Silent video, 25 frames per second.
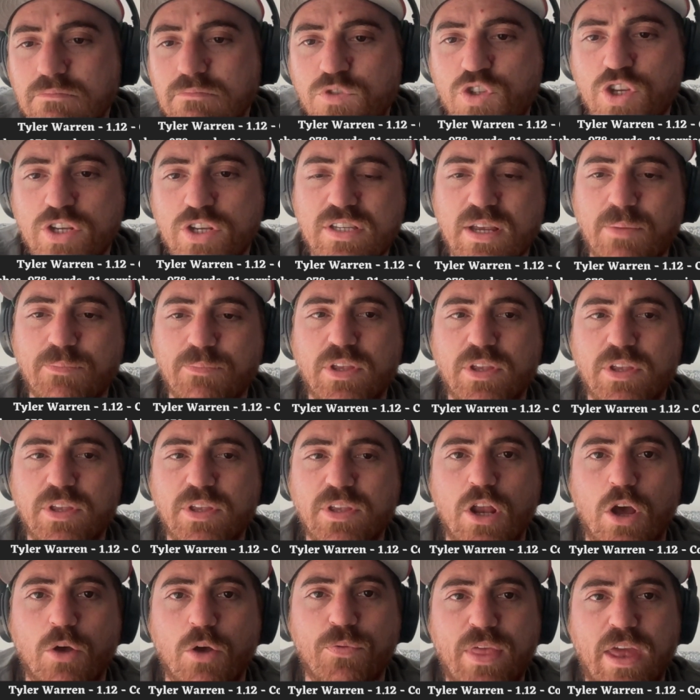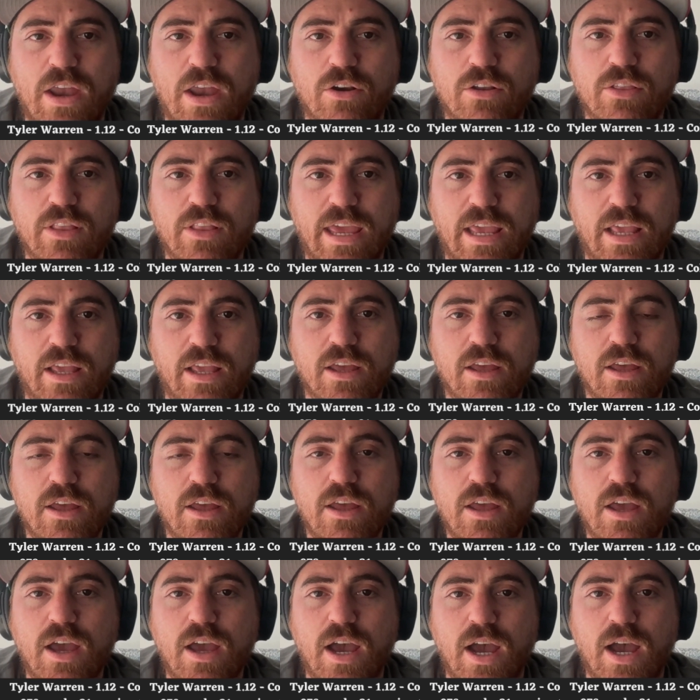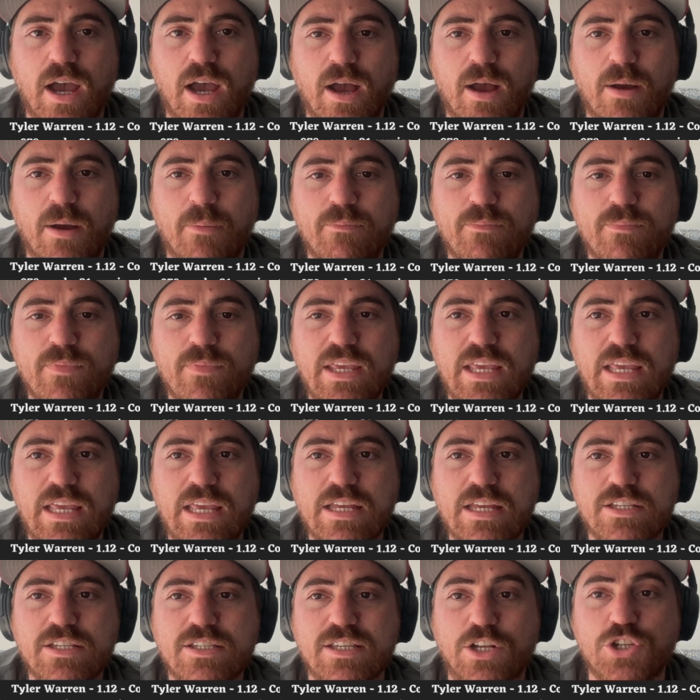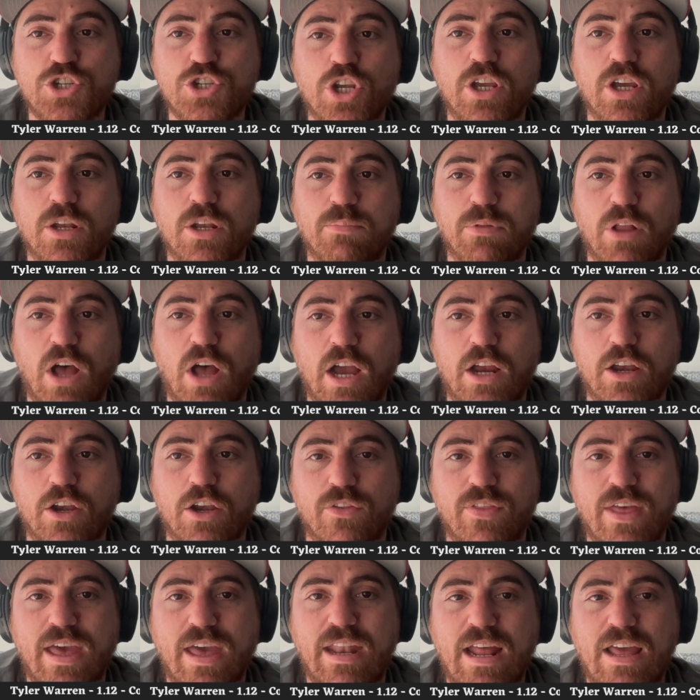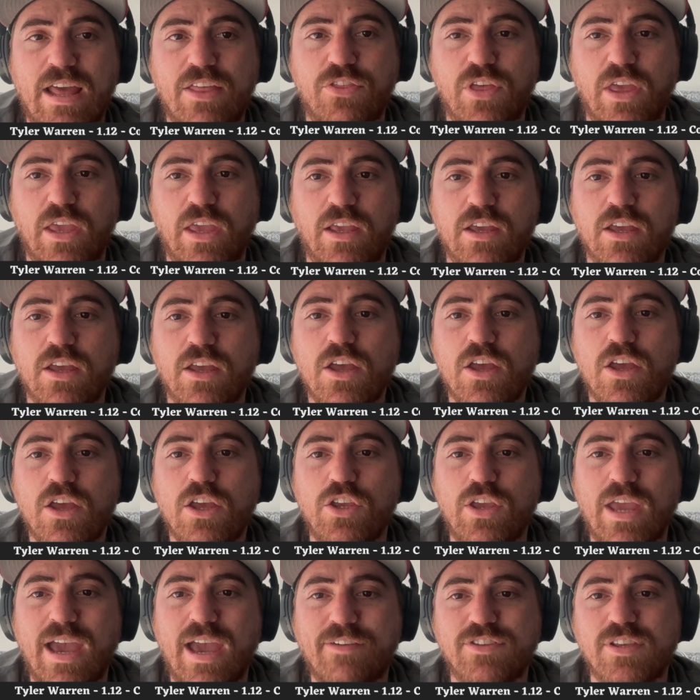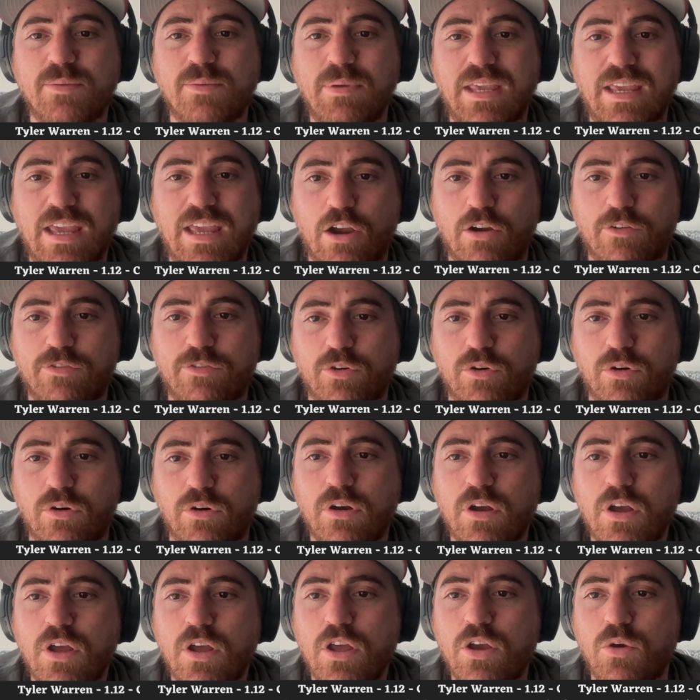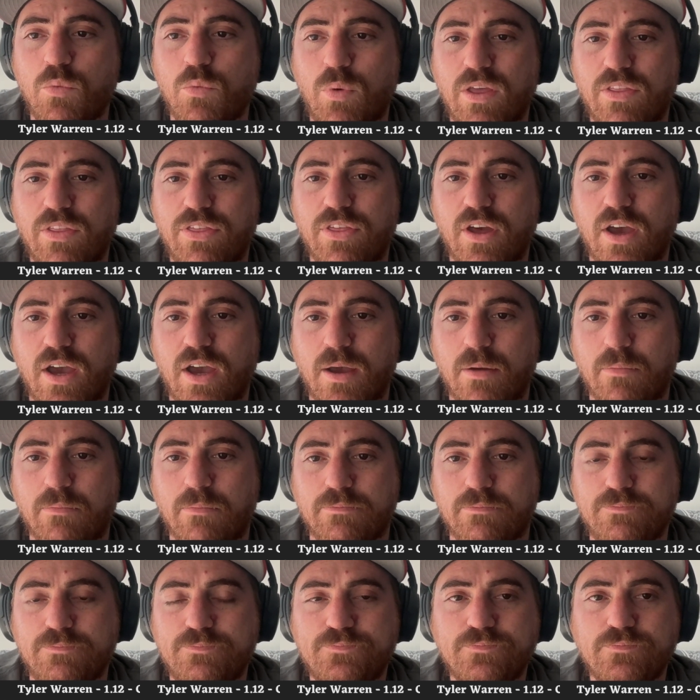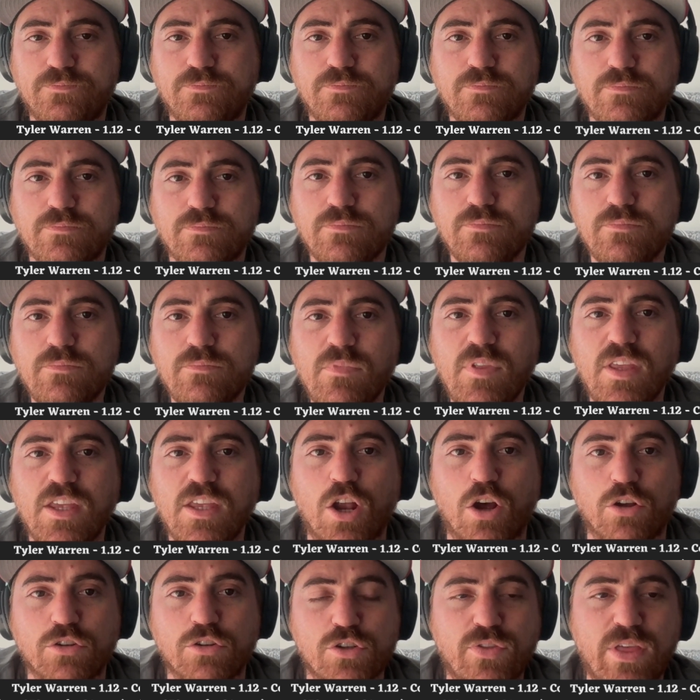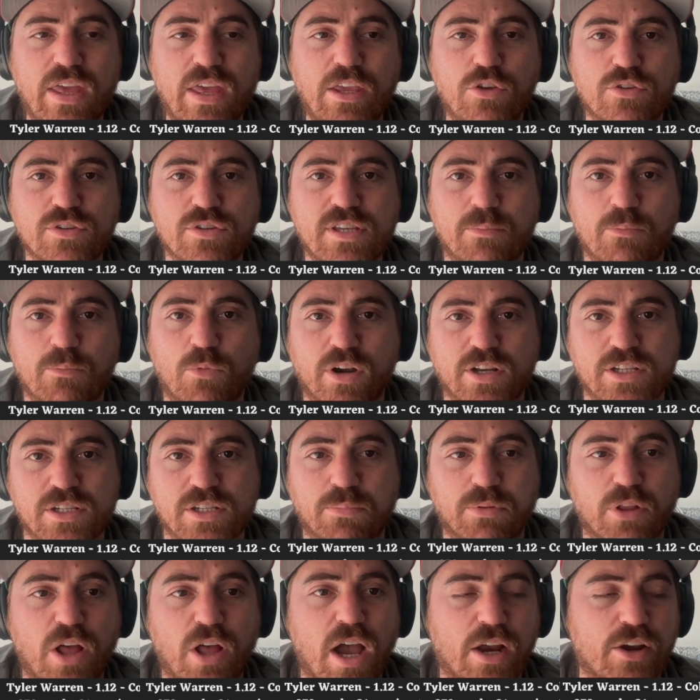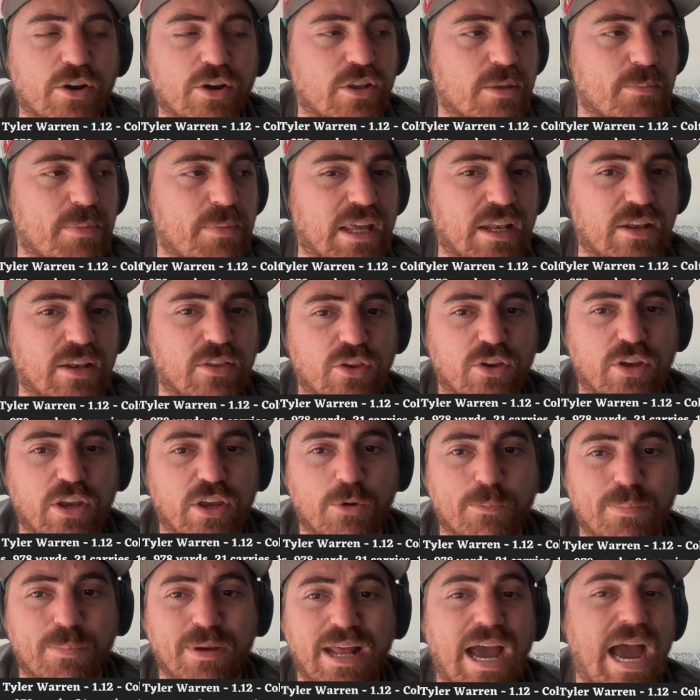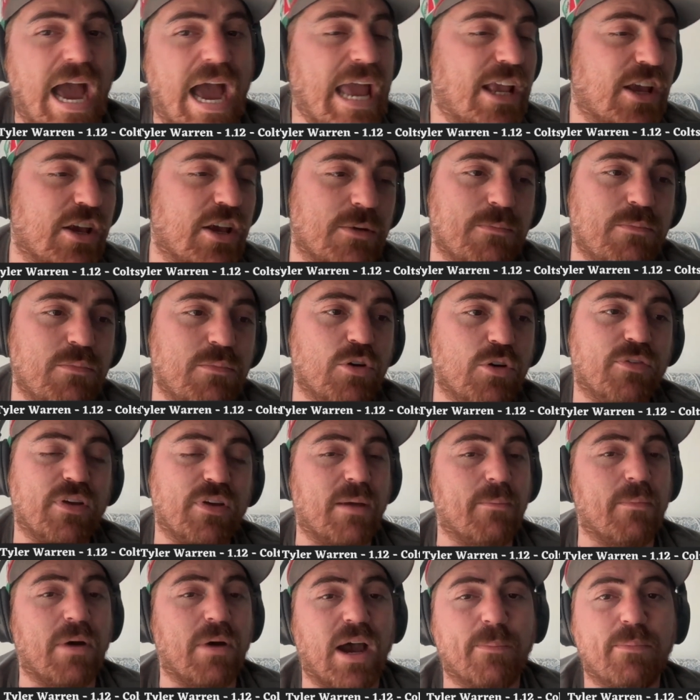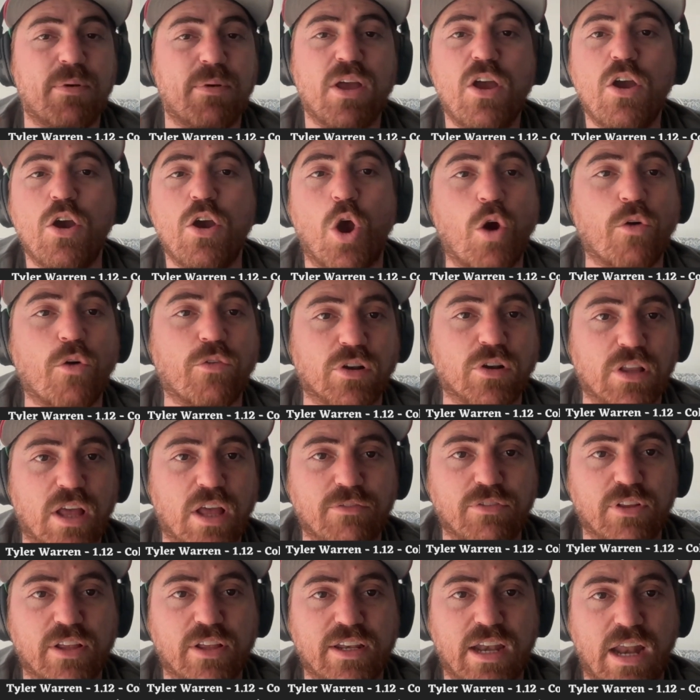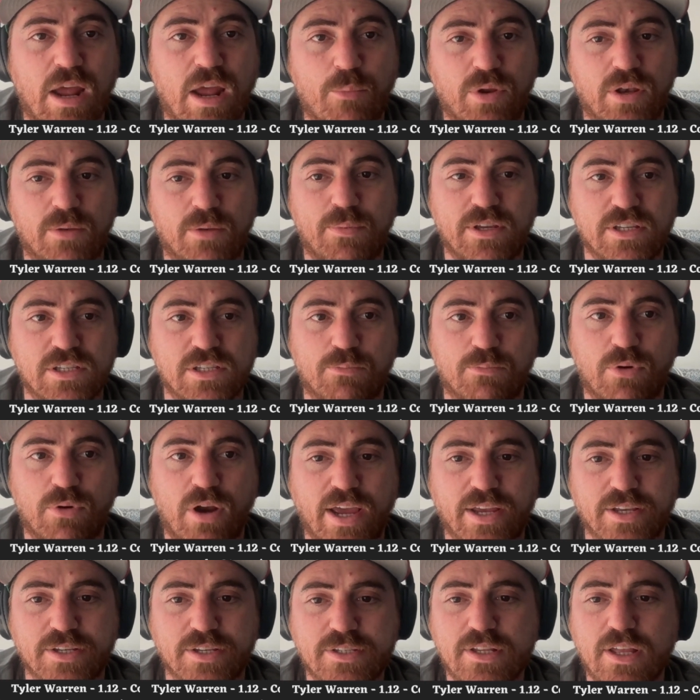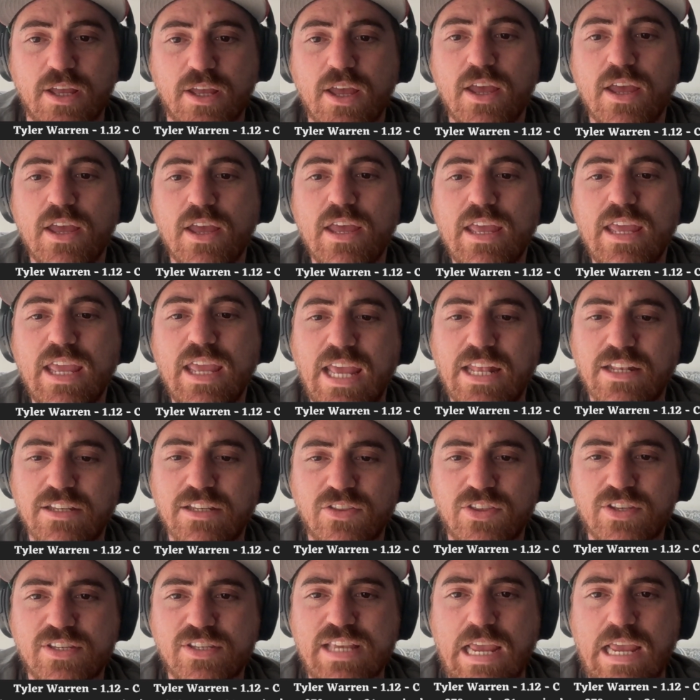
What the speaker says: just something to note there. Like, he is such a good blocker that I think you have to be careful with, do they use him more as a blocker in the beginning of the year? But I could move him up over Loveland, and I wouldn't be surprised. Into the